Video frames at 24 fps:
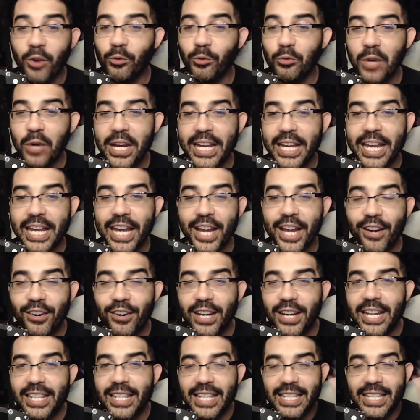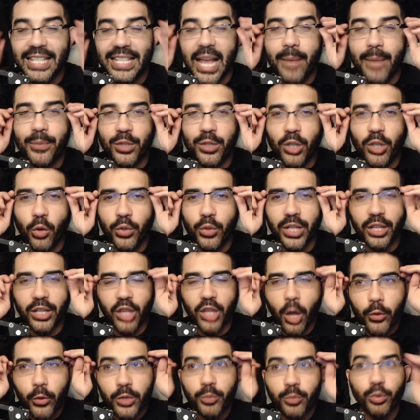ring here in this episode, which I
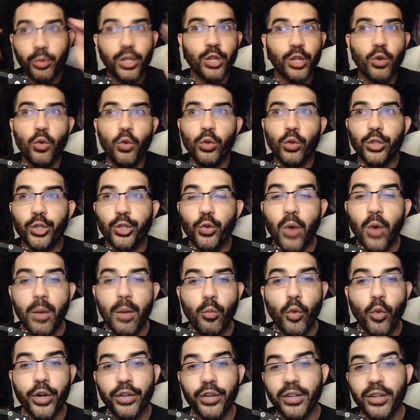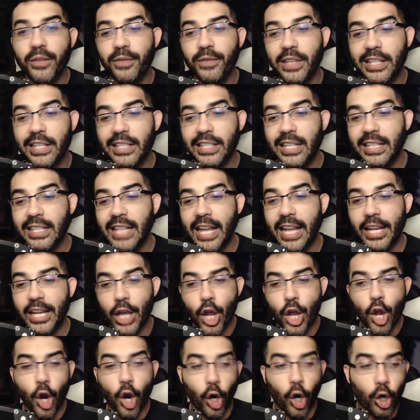thought was pretty cool too. I'm wondering if this is like
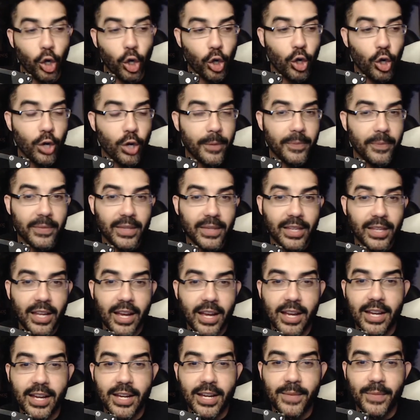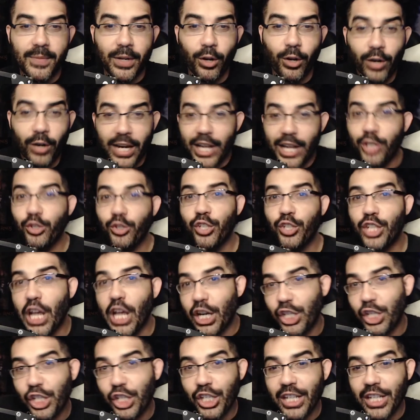her
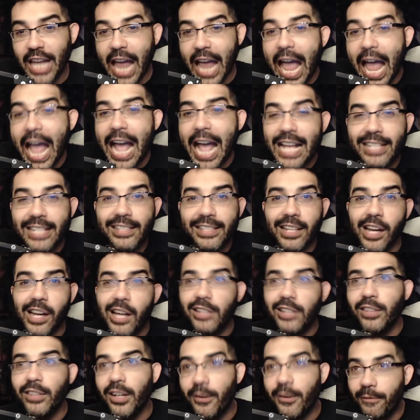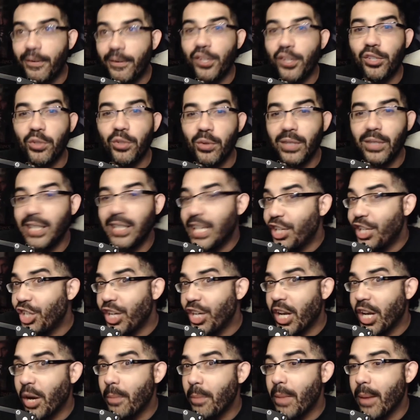introduction as an official
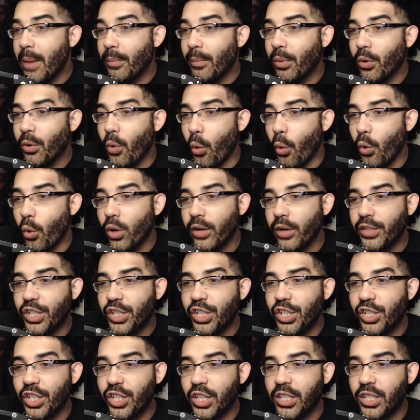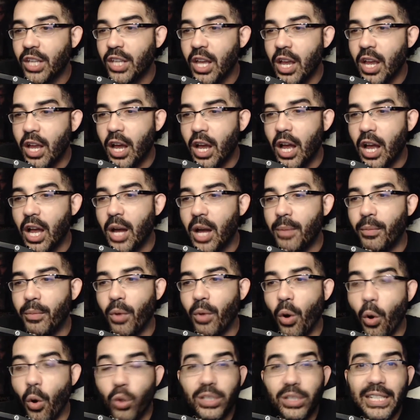Legionnaire member, or she's just
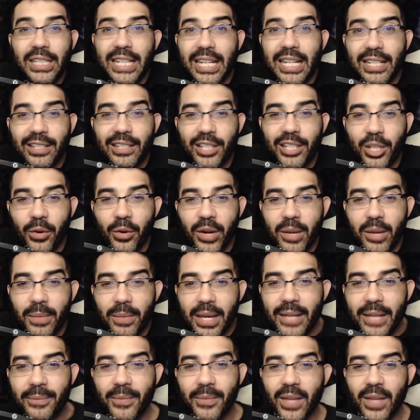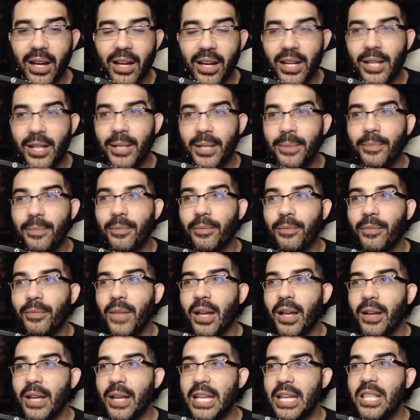holding it, you know what I mean,
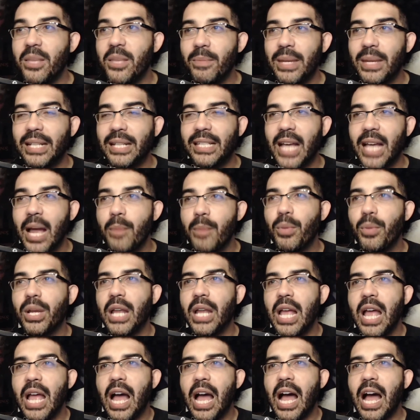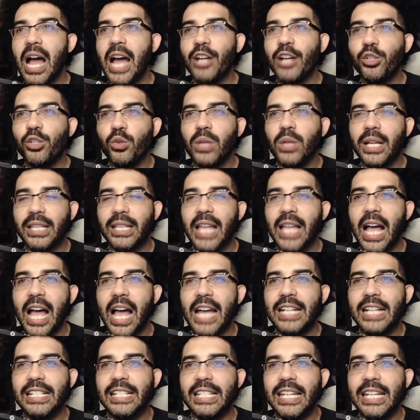in the meantime. But I do like the
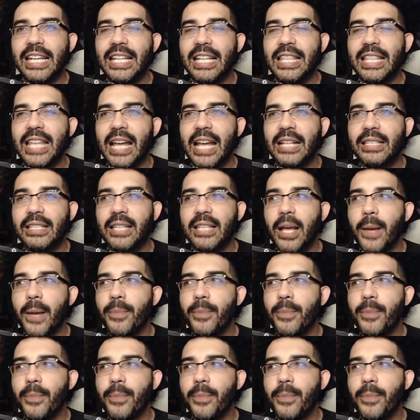idea that